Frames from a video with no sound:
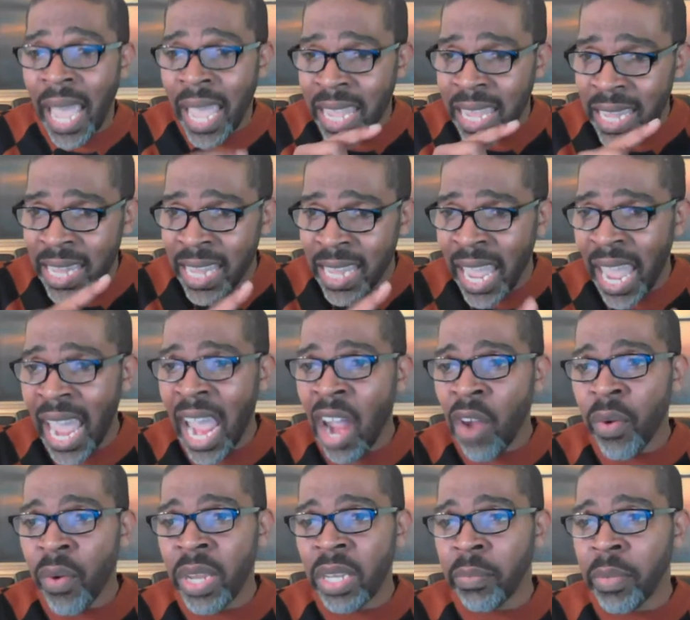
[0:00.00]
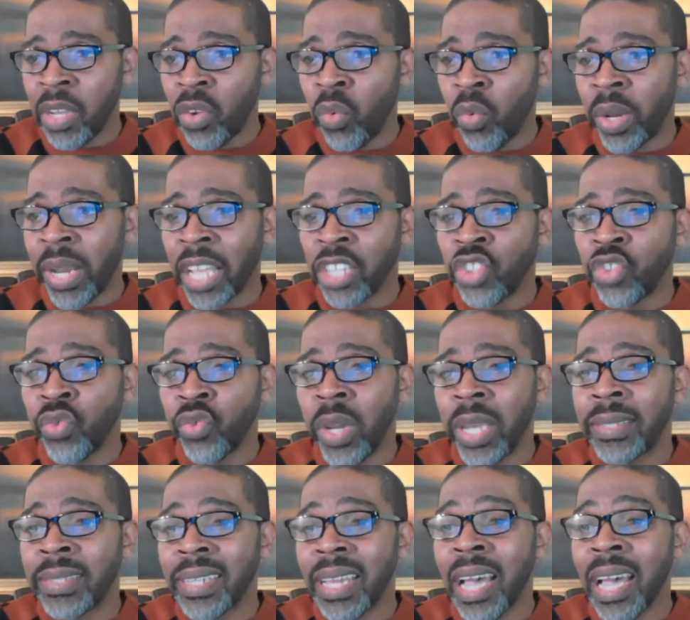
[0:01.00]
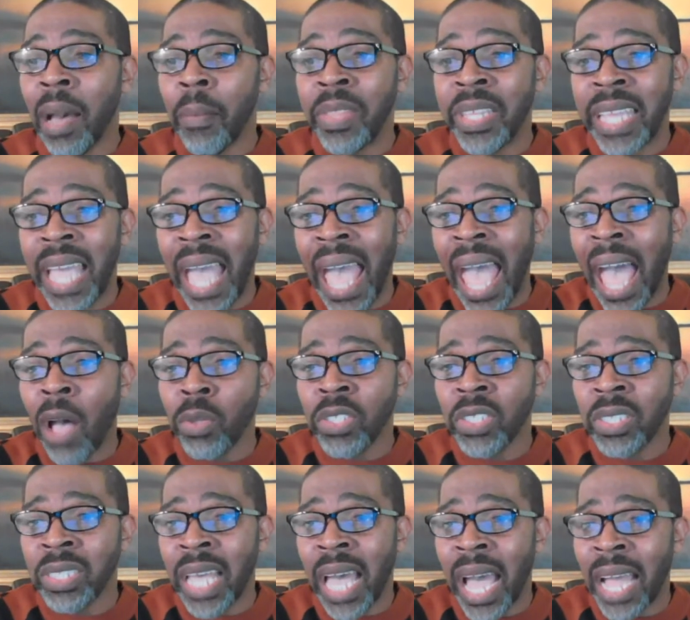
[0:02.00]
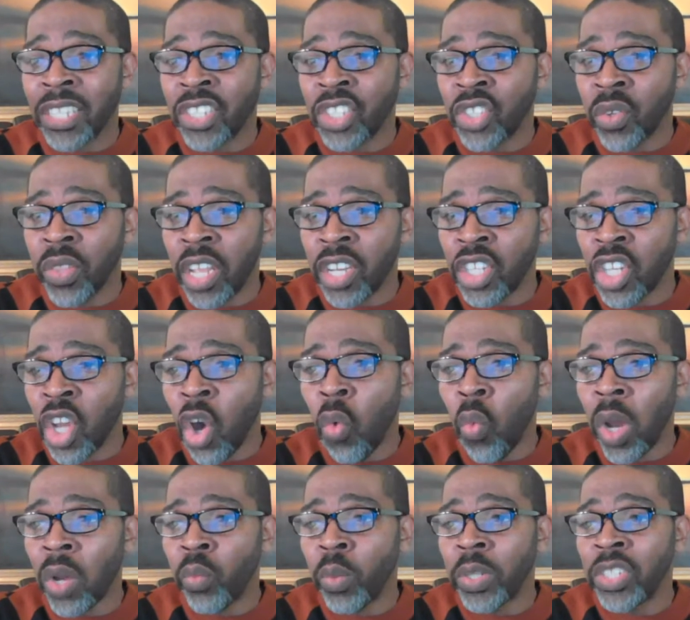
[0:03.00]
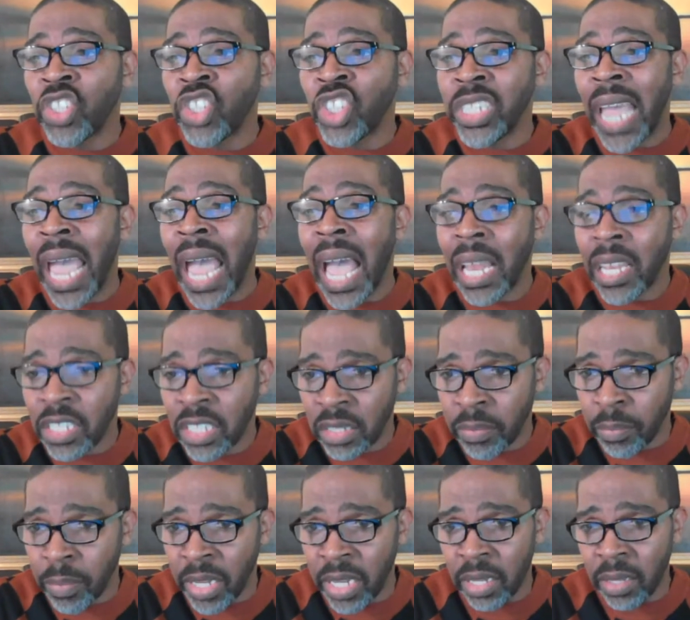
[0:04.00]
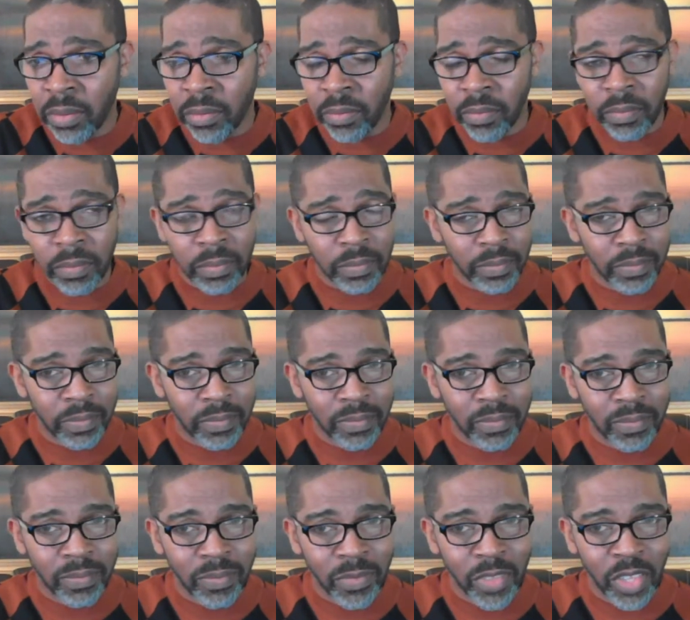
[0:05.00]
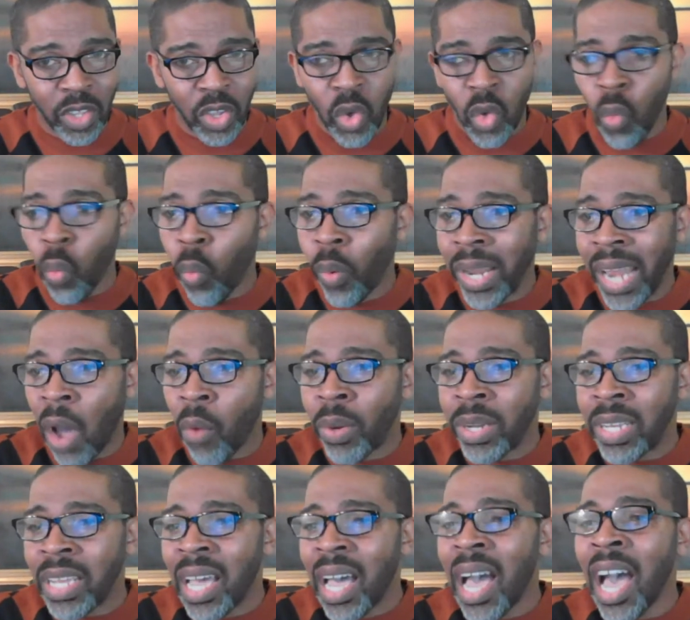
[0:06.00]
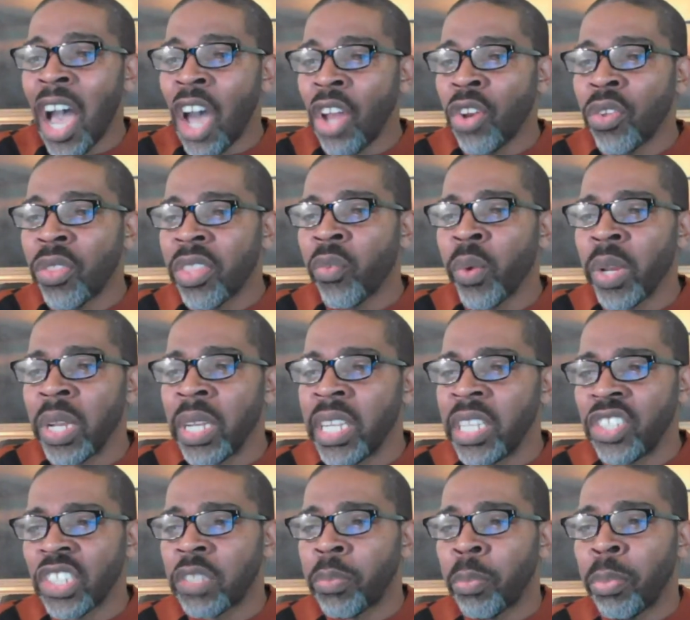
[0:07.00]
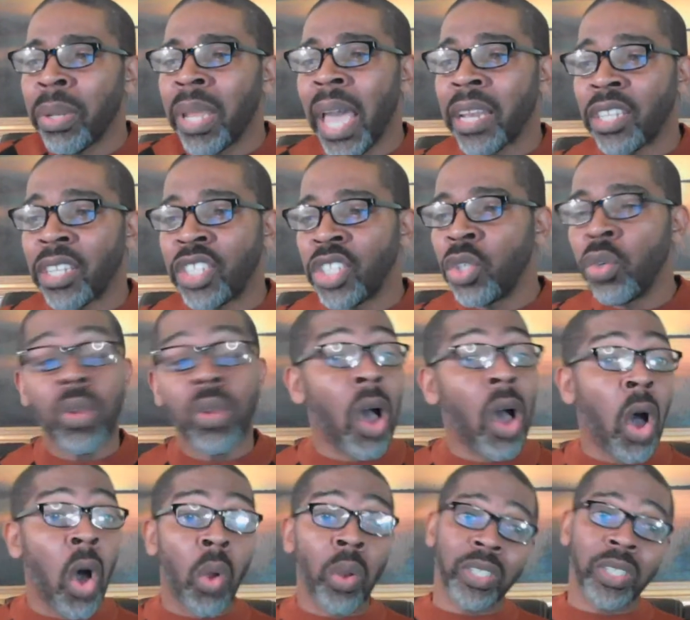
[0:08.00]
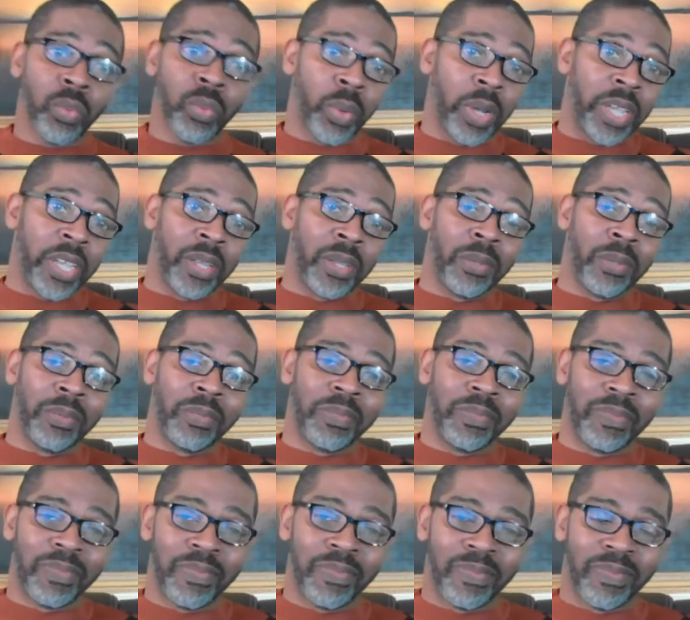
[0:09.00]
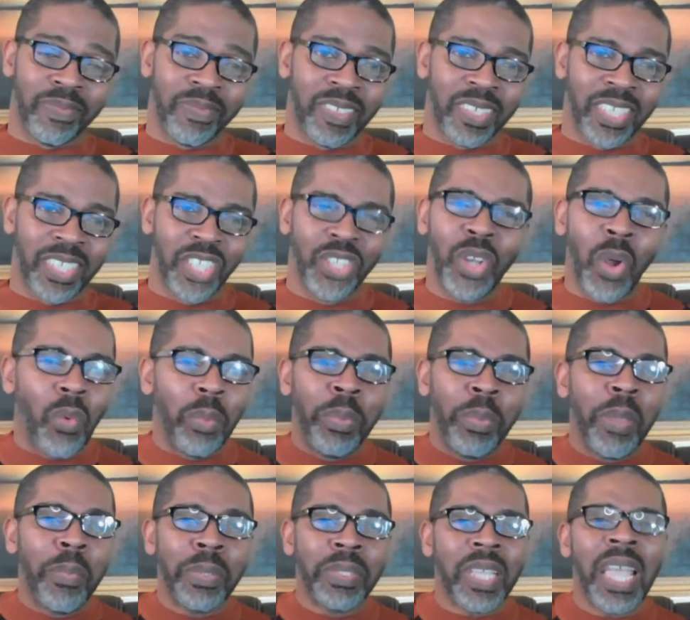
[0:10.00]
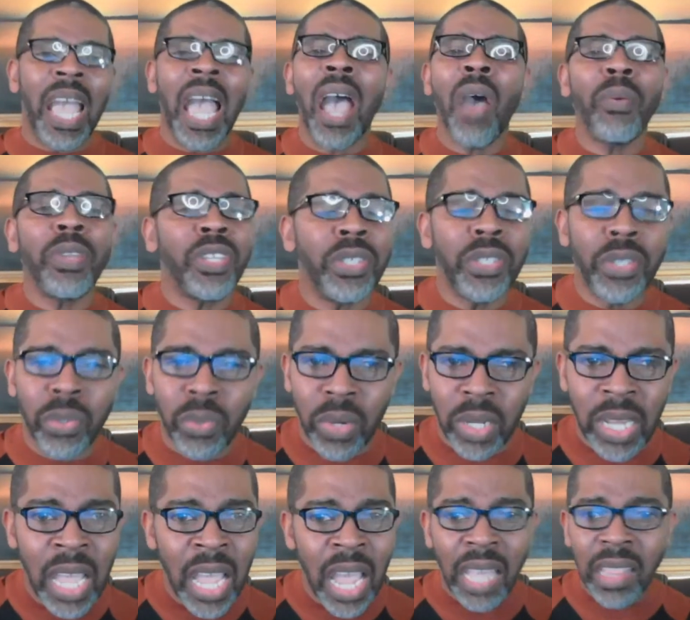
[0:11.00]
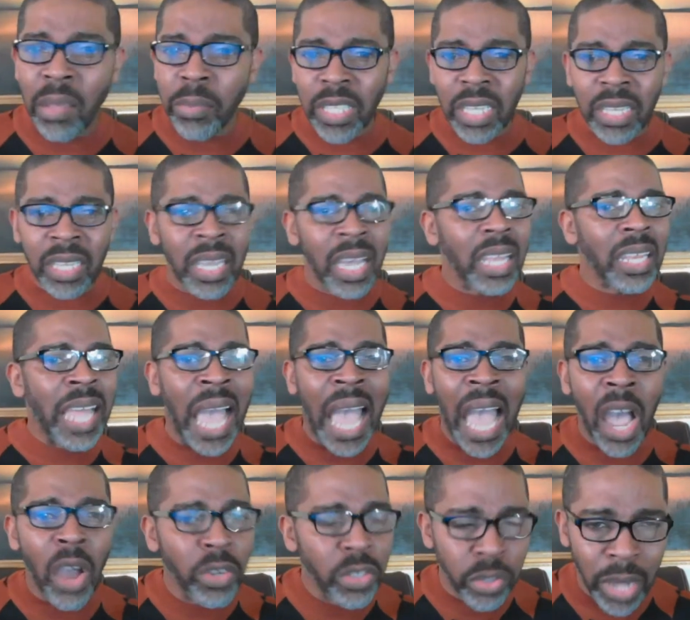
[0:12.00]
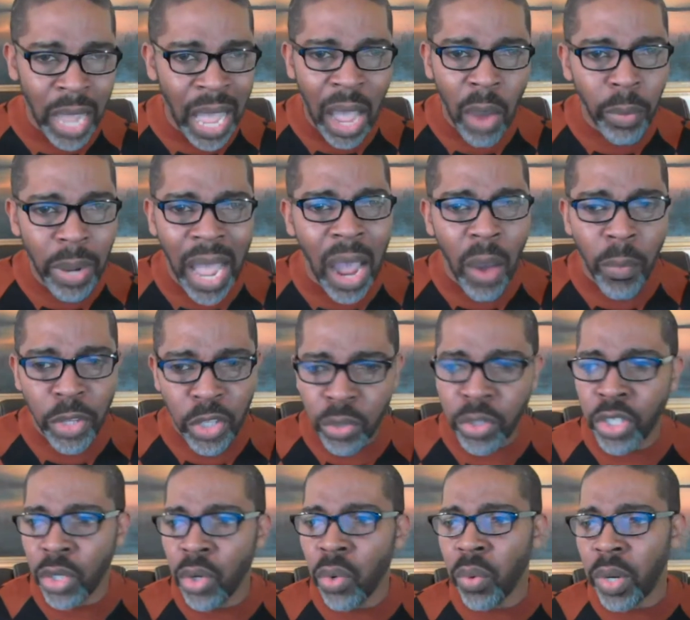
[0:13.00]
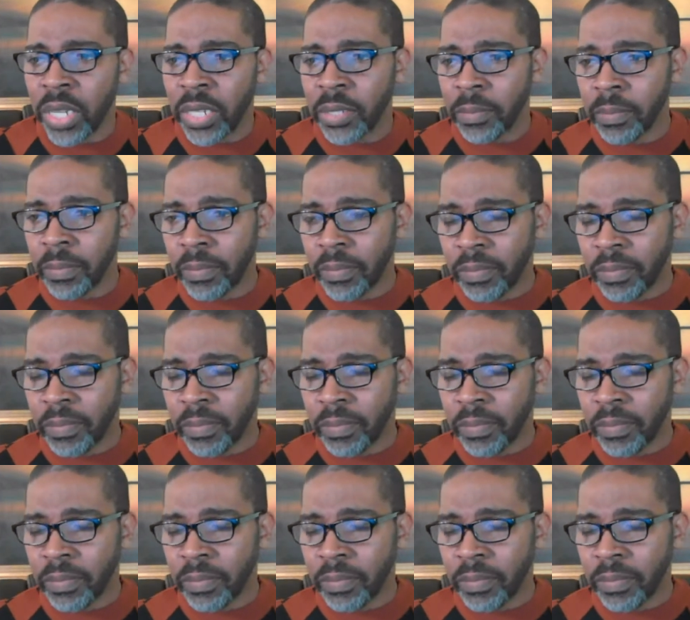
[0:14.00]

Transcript: He carried me when I dressed up the outside so that no one would challenge me when I would utter the religious platitude, all is well. You know, when people say, How are you doing? And they would say, Cutler, how are you, how, how are you doing?